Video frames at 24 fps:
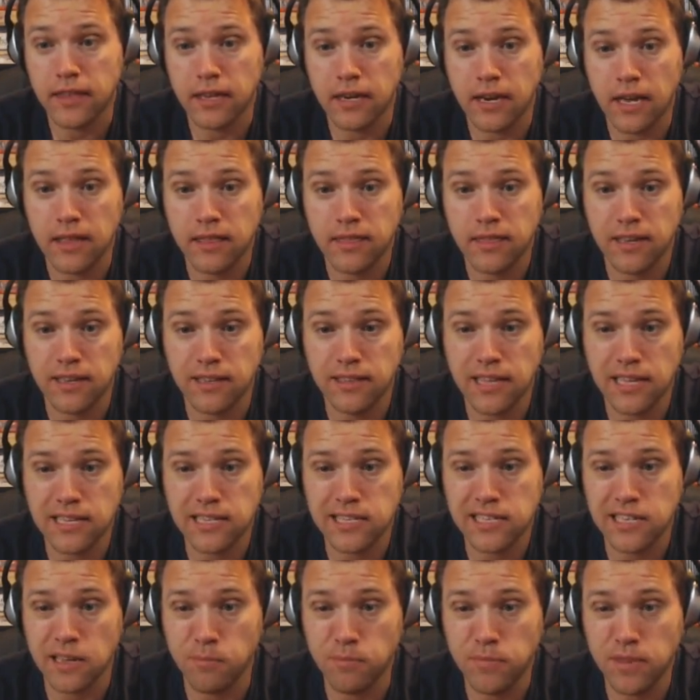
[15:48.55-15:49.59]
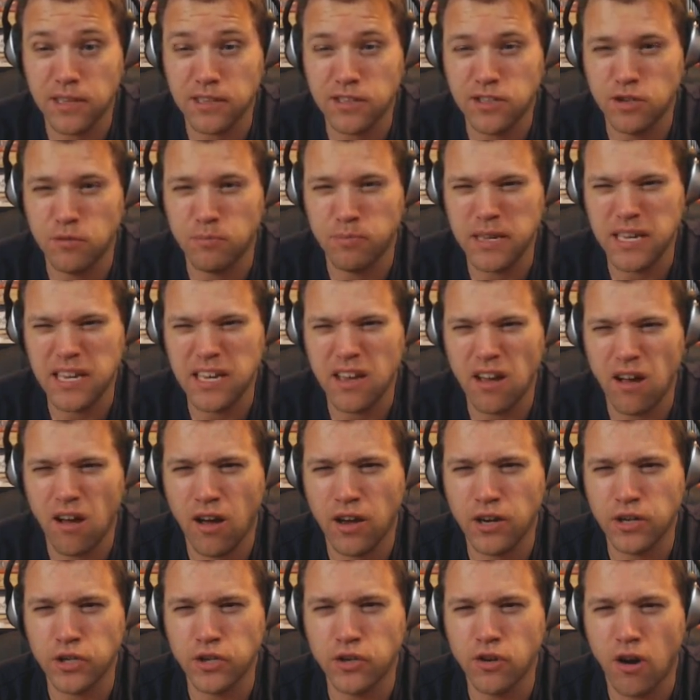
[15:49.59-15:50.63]
then I think that's something to be
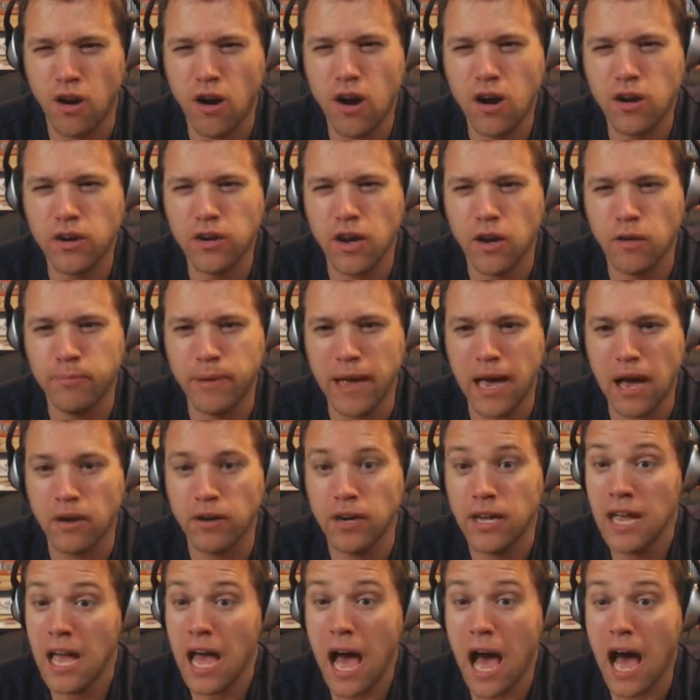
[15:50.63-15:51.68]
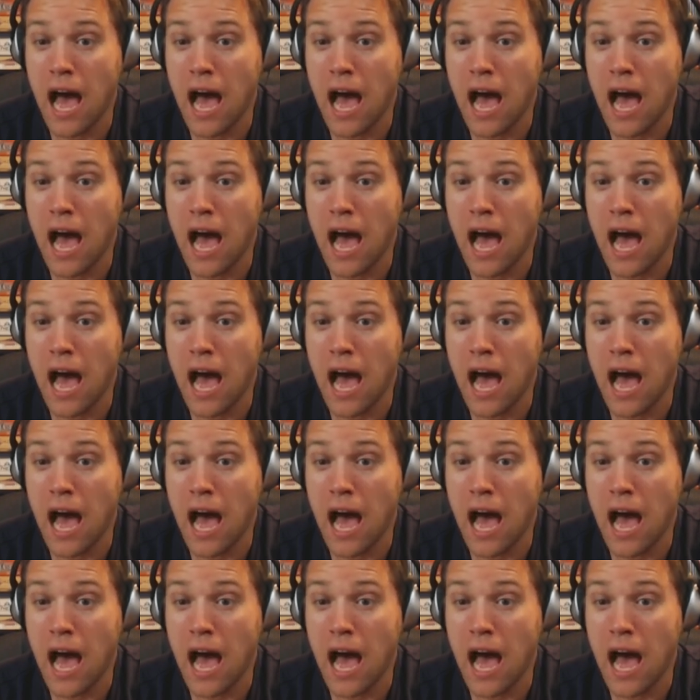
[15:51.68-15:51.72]
on guard about.